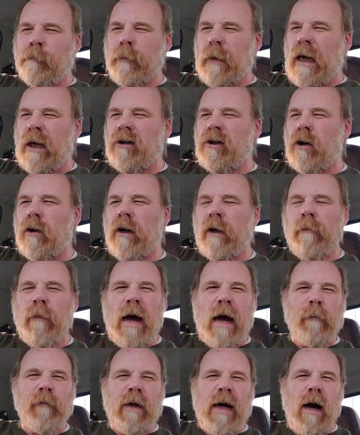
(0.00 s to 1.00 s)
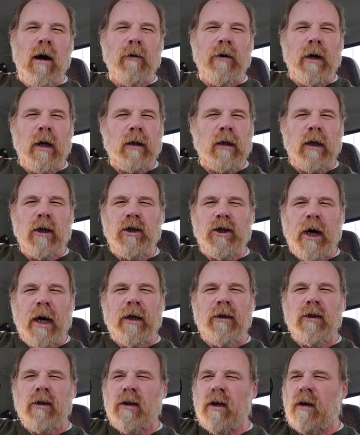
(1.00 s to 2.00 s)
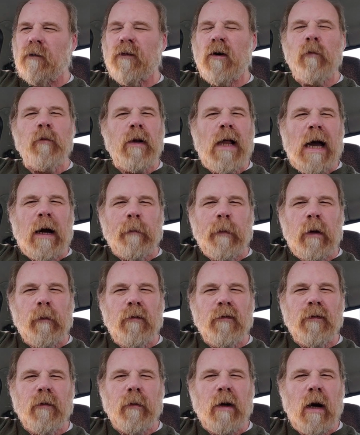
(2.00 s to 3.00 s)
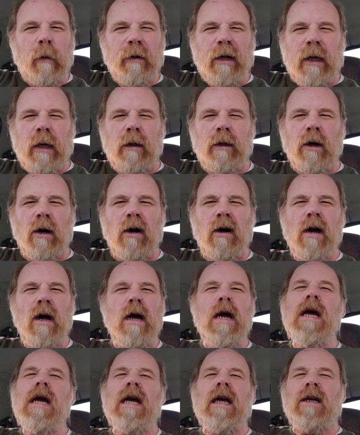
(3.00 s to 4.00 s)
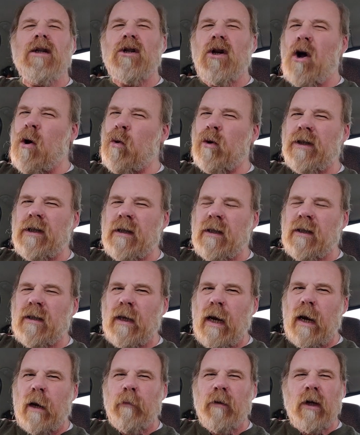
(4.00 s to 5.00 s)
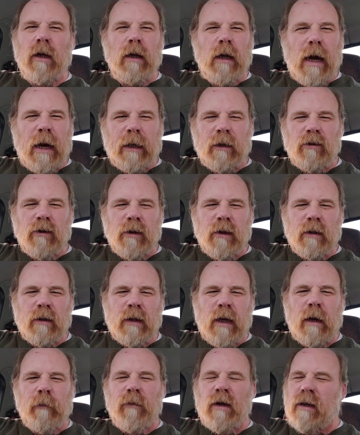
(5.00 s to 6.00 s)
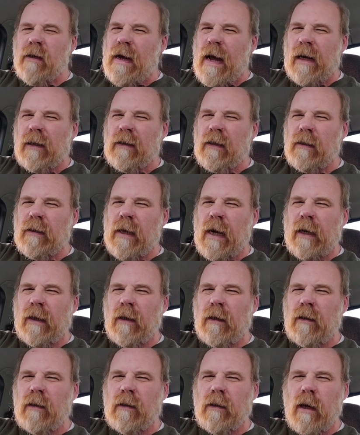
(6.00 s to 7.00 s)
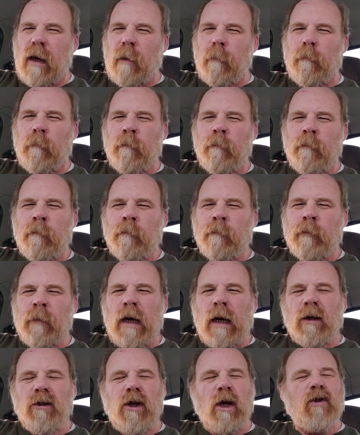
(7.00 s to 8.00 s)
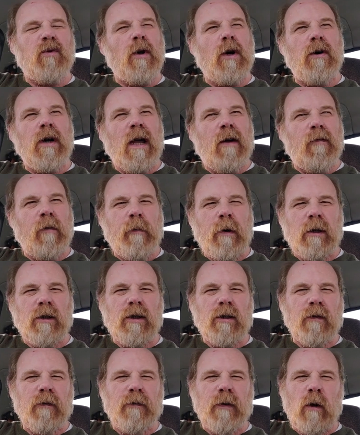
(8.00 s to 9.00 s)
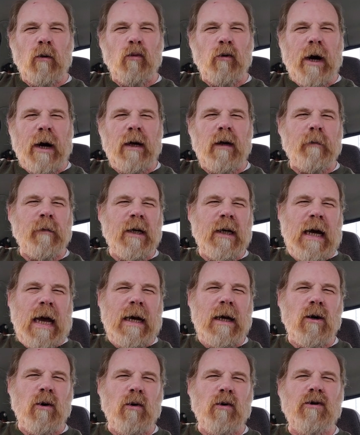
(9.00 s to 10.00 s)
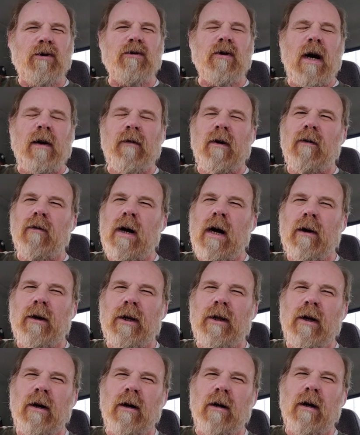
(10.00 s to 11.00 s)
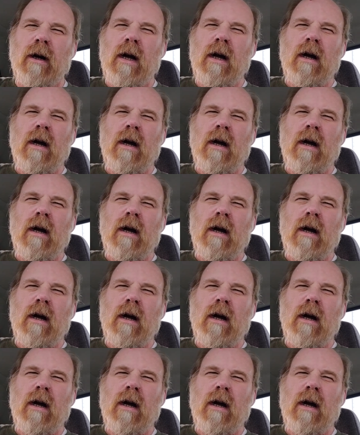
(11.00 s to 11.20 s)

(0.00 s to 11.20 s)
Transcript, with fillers: it's already mapped out. Nothing changes. And if you block people from coming in there, it's always the same. The lines are the same. The dock's exactly the same. As long as we don't have a bunch of uh, random yahoos driving around in there,